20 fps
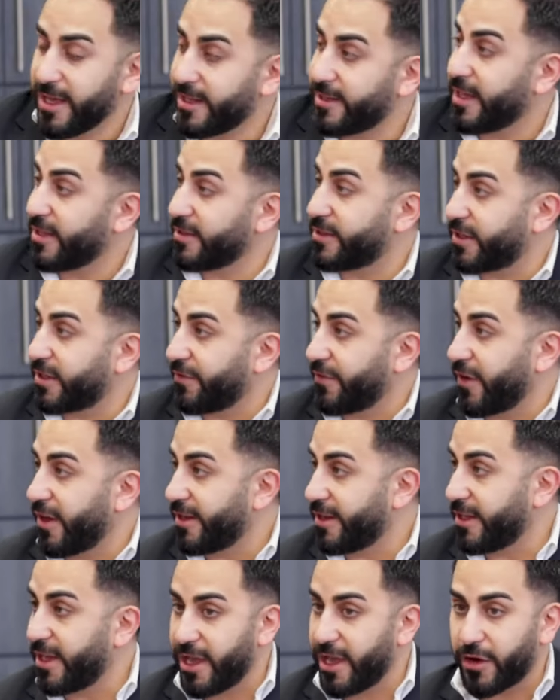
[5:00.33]

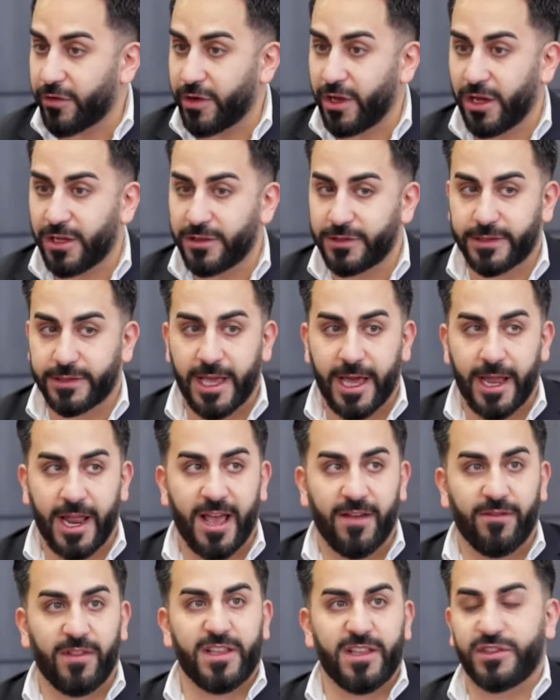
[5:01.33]
densify the areas that
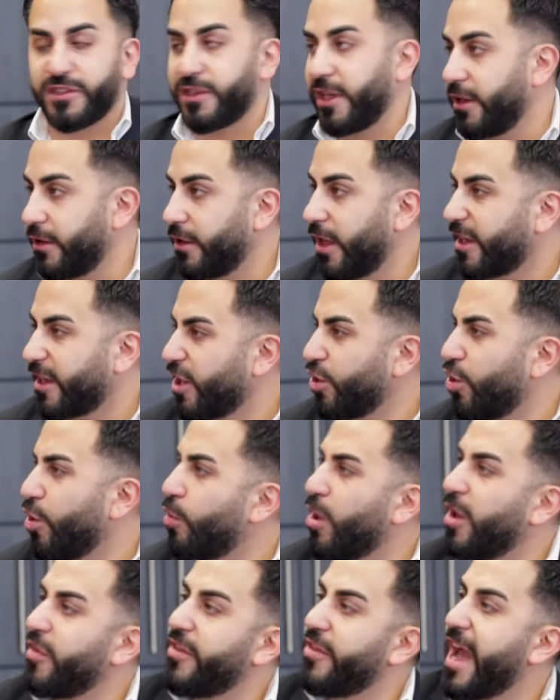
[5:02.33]
have, let's say, like in or
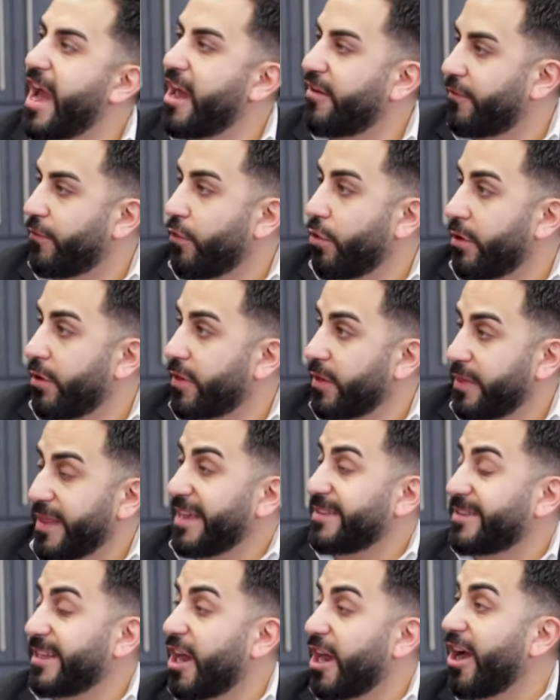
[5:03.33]
around Danforth.
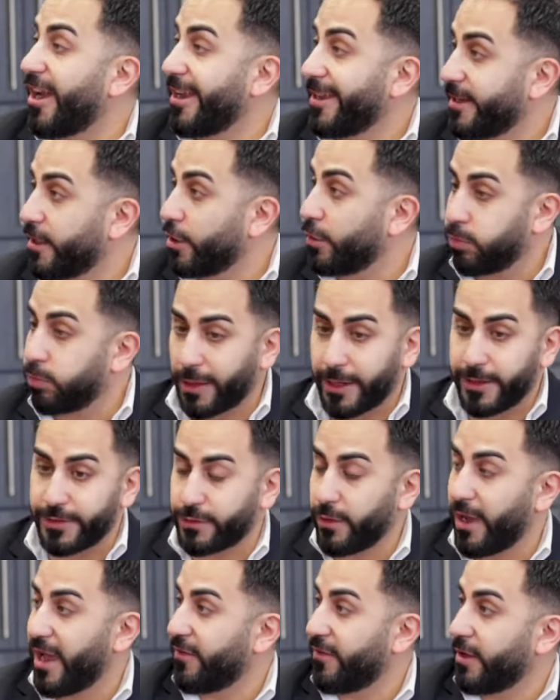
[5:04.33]
That's an ideal
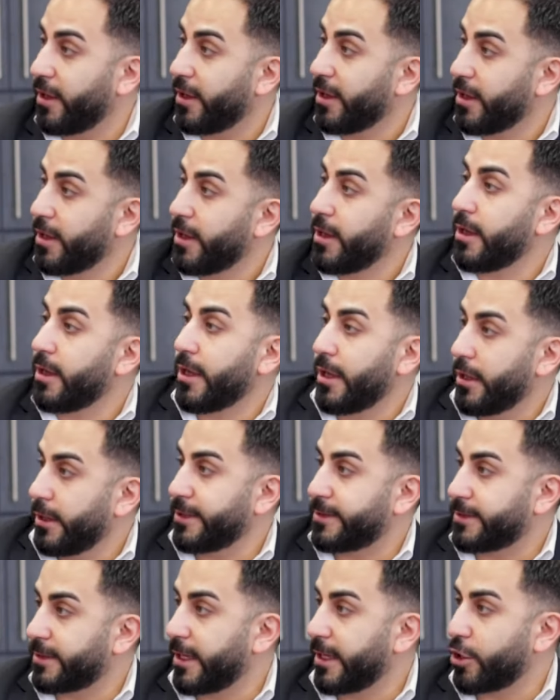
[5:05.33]
place to have a,
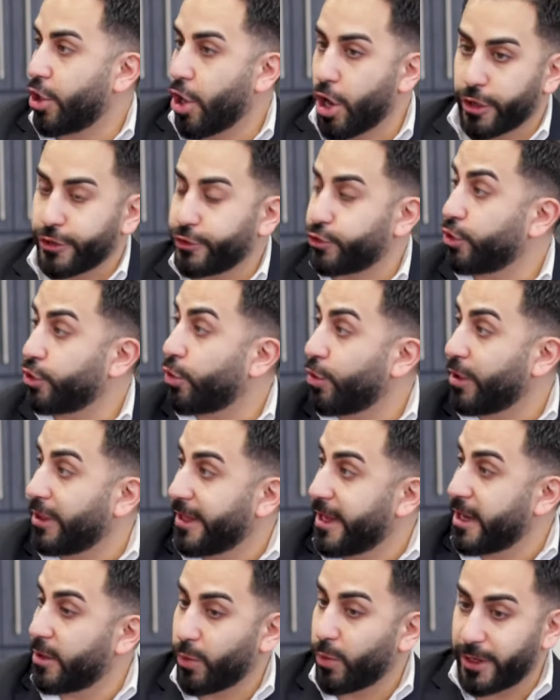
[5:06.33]
let's say, garden street or a
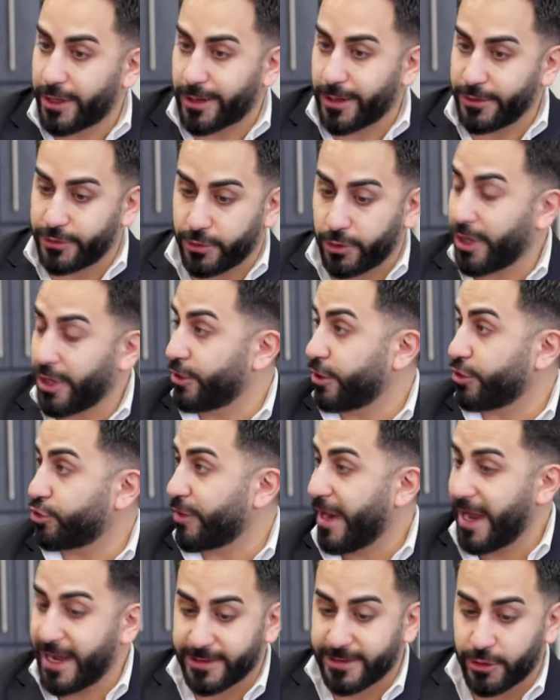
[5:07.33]
laneway, because you got the
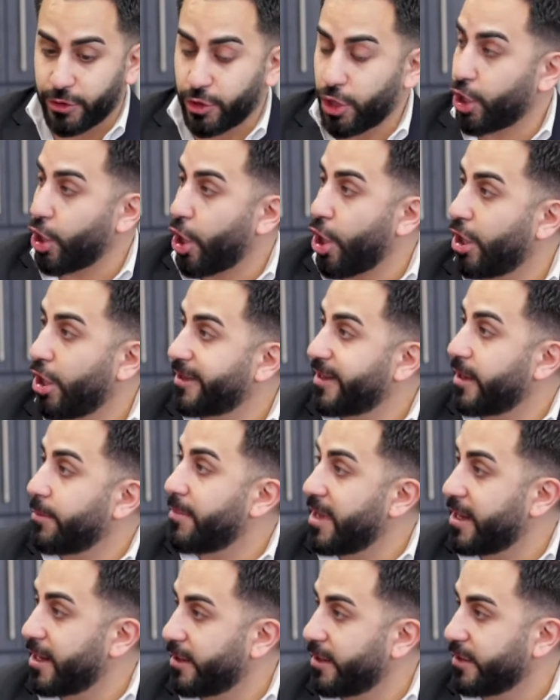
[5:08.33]
transit, you got all the
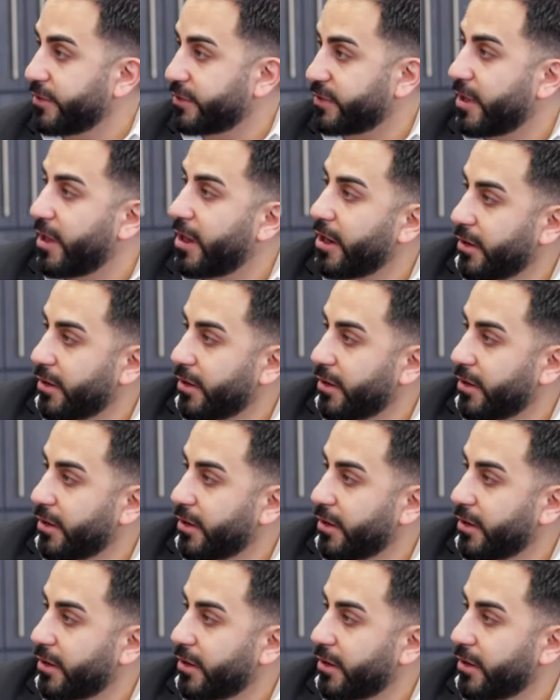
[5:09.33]
amenities there.